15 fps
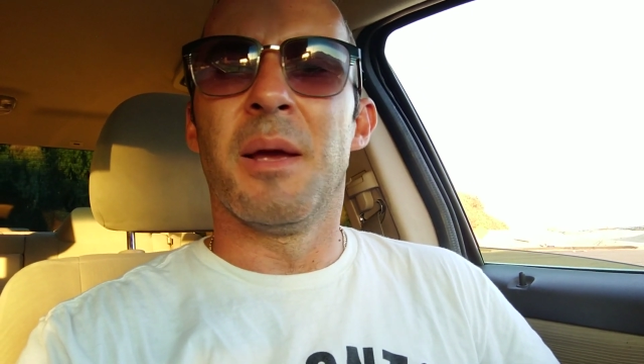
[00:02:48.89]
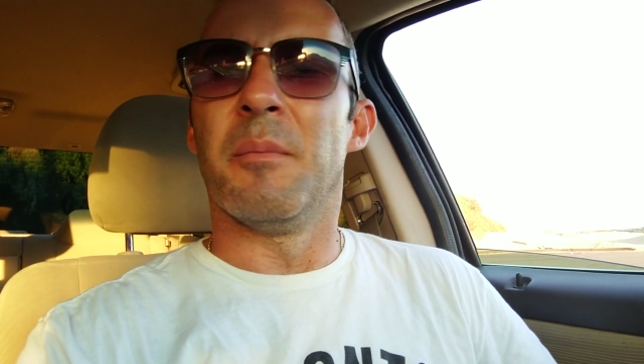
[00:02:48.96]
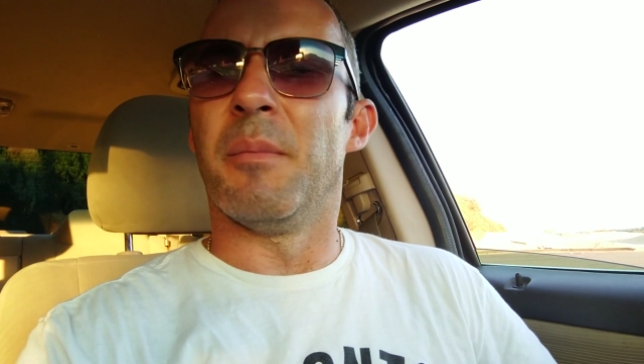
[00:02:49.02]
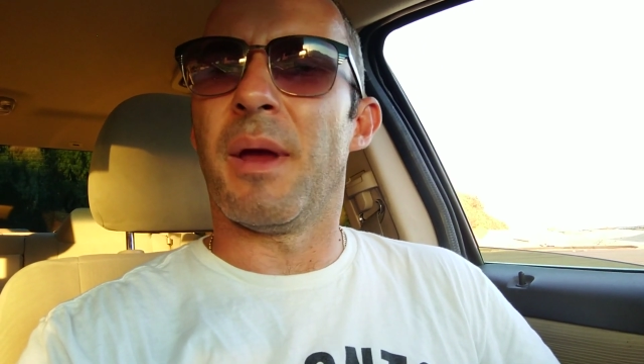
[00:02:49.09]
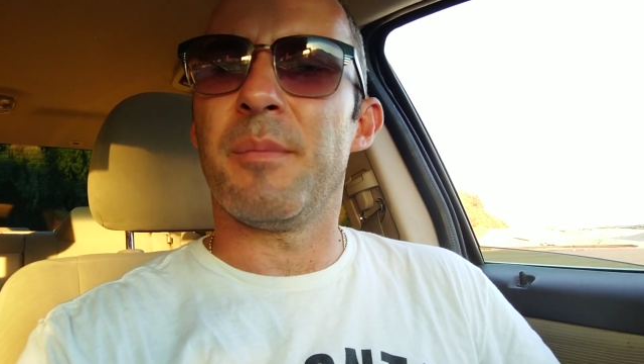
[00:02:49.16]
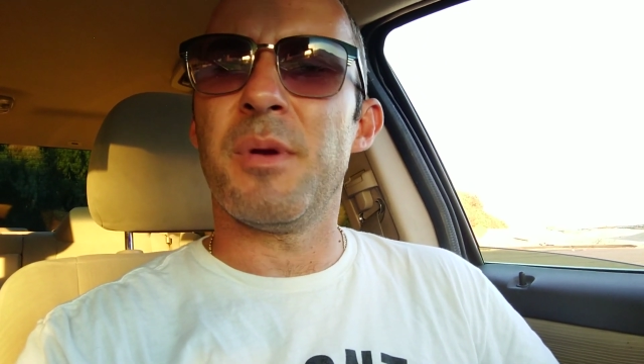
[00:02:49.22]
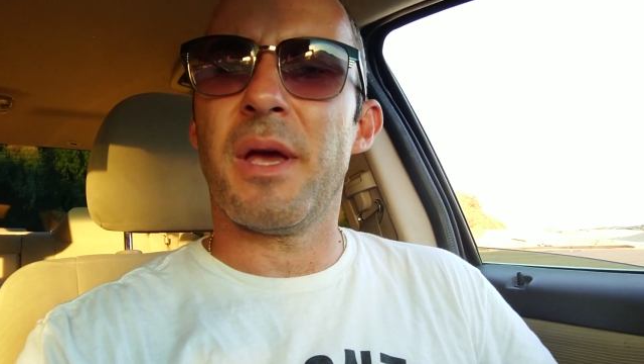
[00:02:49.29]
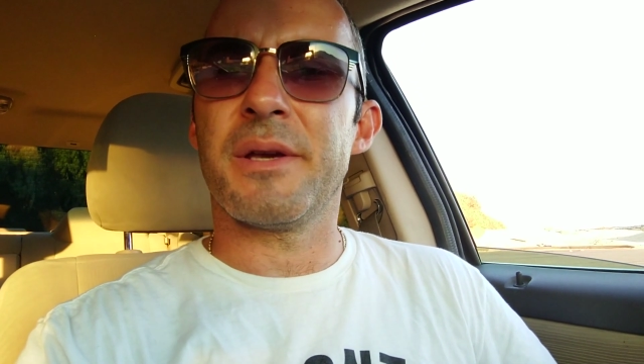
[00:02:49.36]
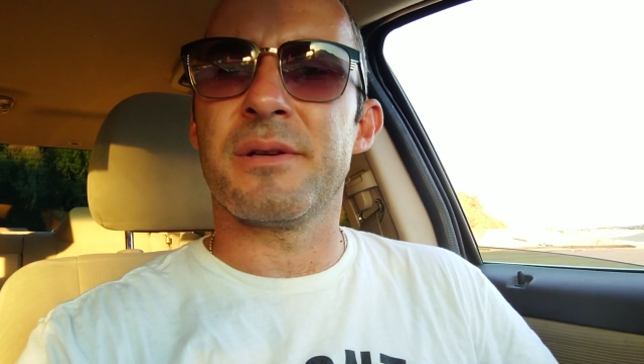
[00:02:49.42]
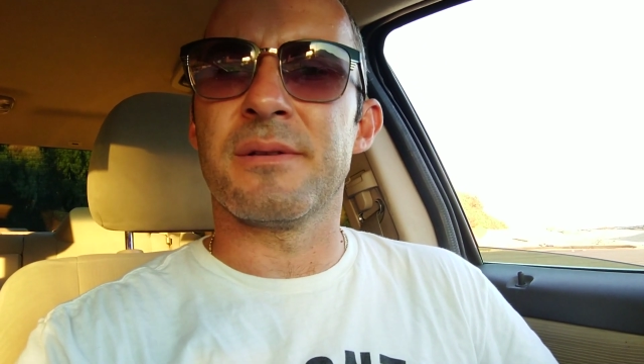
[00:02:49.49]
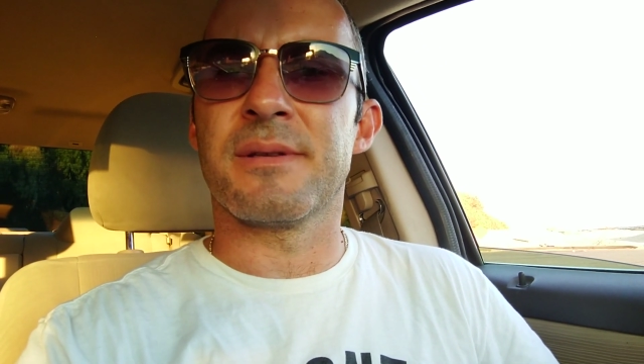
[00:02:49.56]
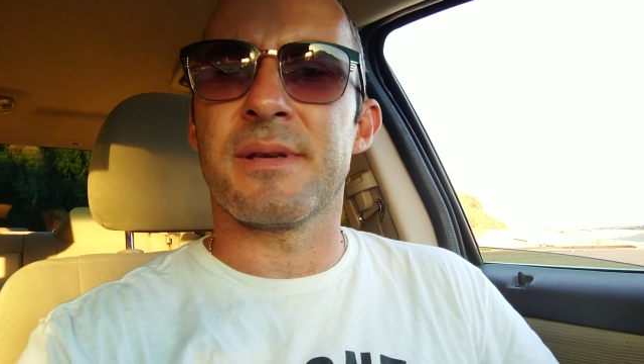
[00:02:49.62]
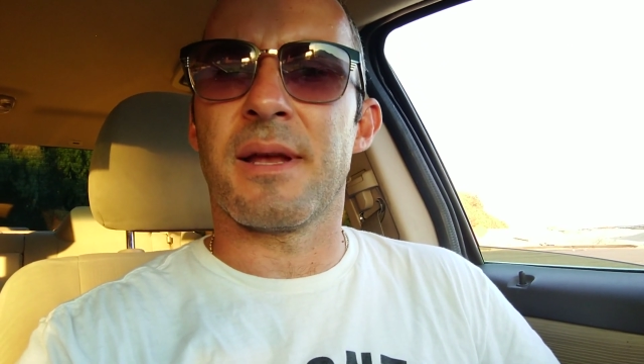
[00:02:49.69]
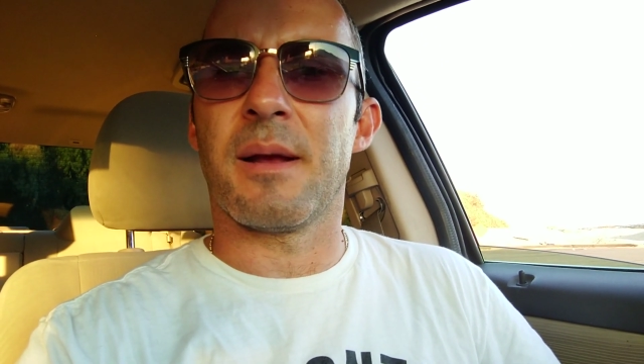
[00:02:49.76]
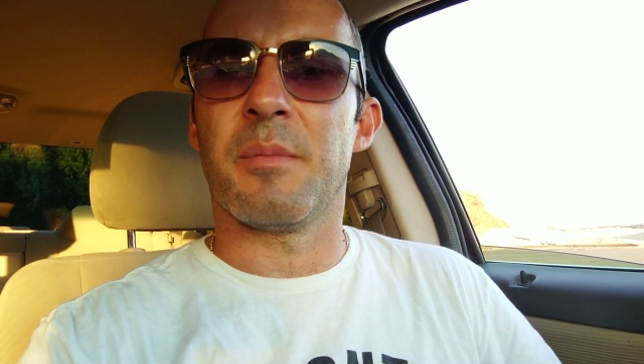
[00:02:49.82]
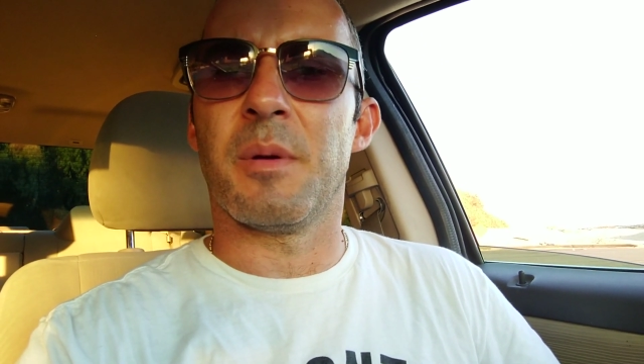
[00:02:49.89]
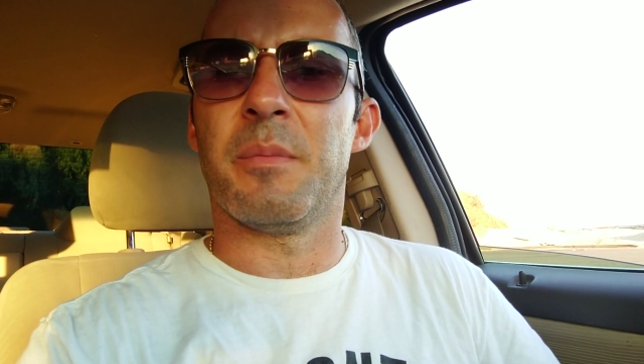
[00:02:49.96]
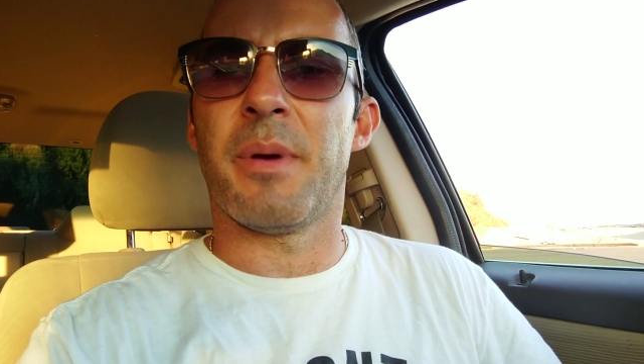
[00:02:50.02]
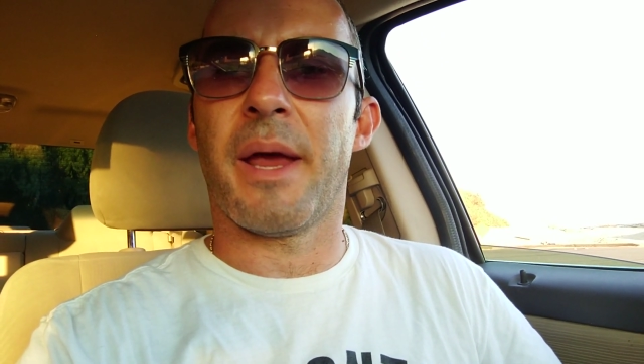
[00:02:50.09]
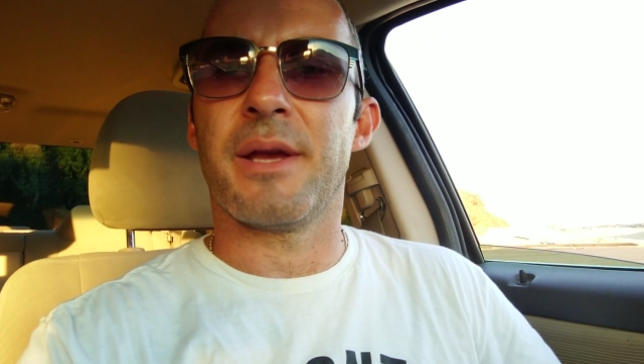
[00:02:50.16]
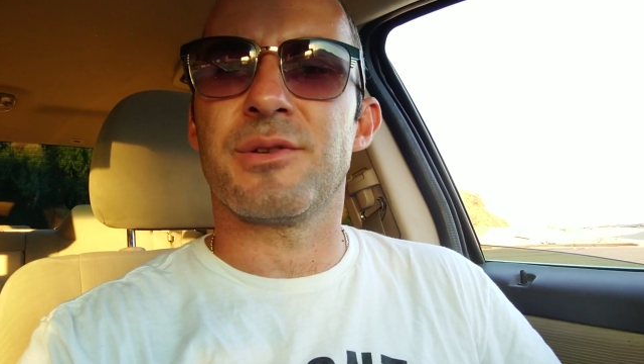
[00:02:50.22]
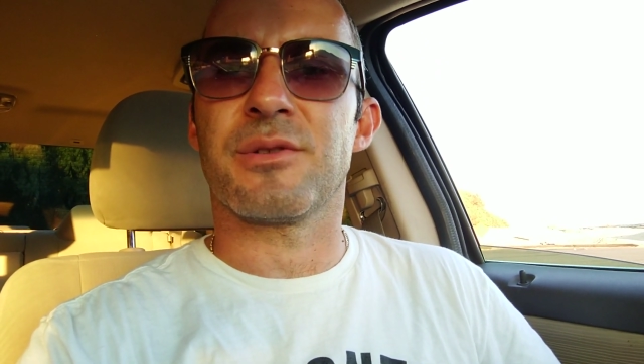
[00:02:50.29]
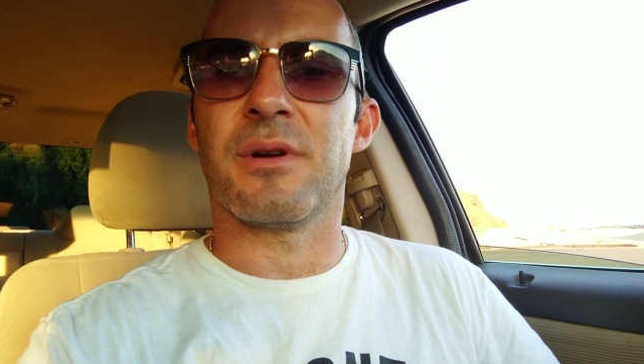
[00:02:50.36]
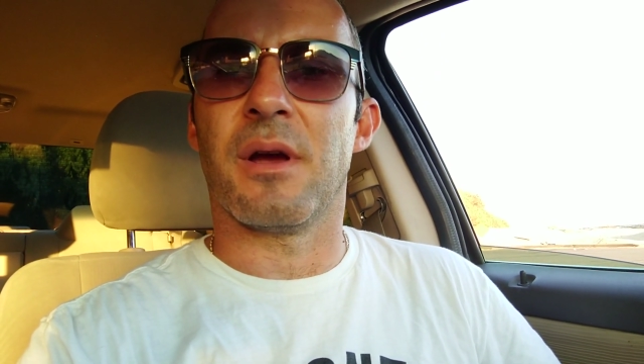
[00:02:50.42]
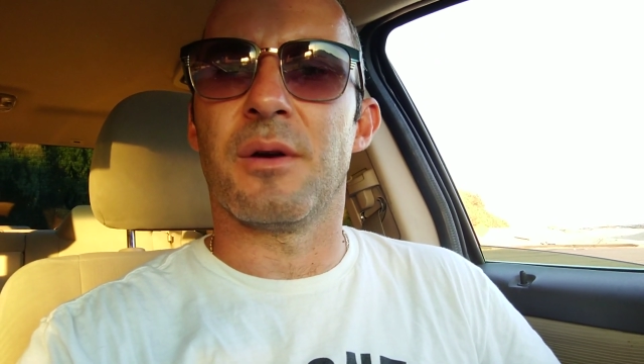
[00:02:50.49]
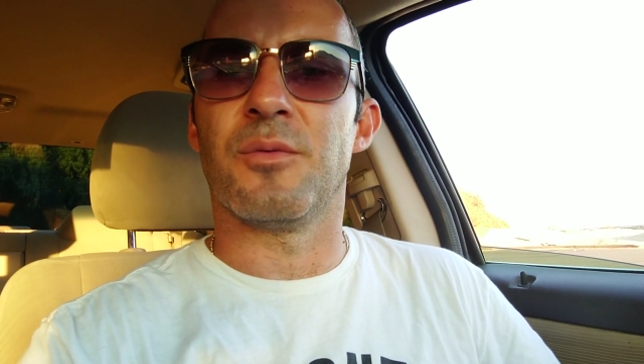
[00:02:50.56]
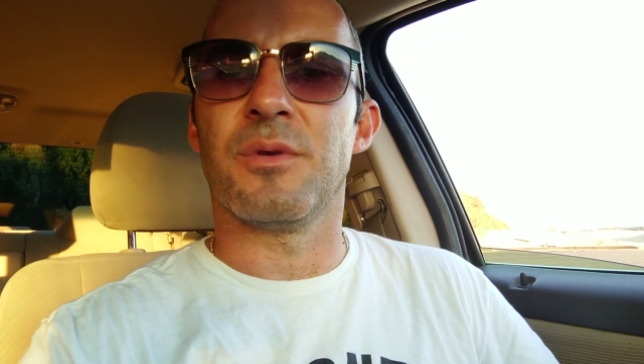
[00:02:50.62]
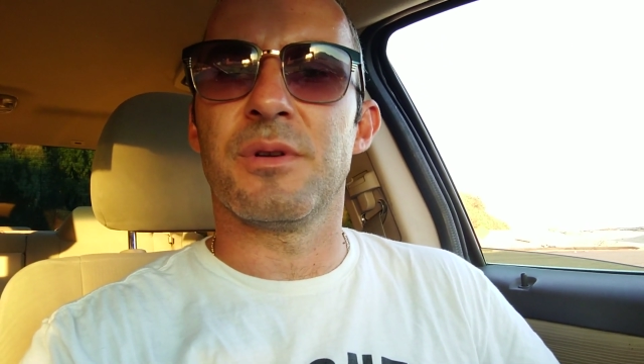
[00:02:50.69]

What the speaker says: Maybe I should set up a Patreon.